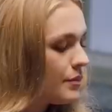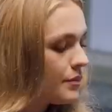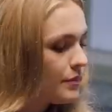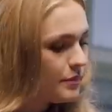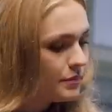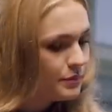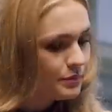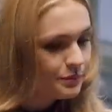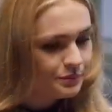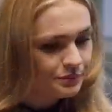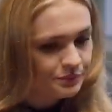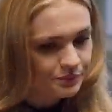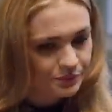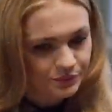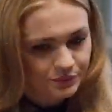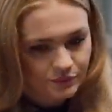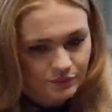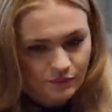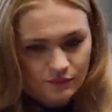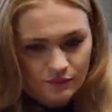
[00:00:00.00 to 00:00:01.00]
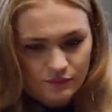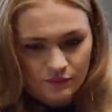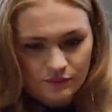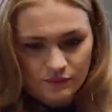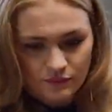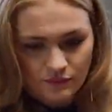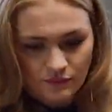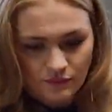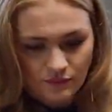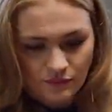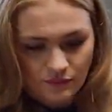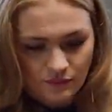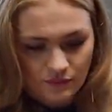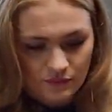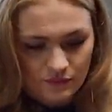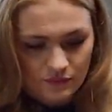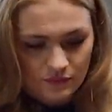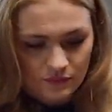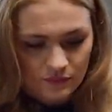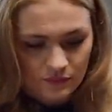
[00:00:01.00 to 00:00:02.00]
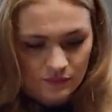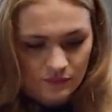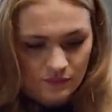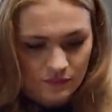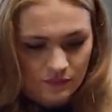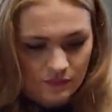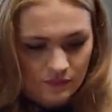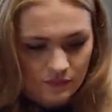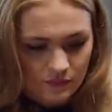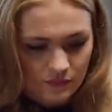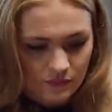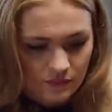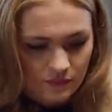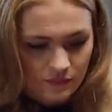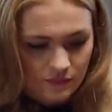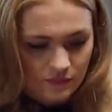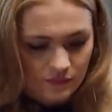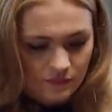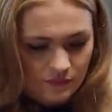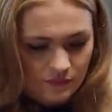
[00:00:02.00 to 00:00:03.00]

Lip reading: (silent)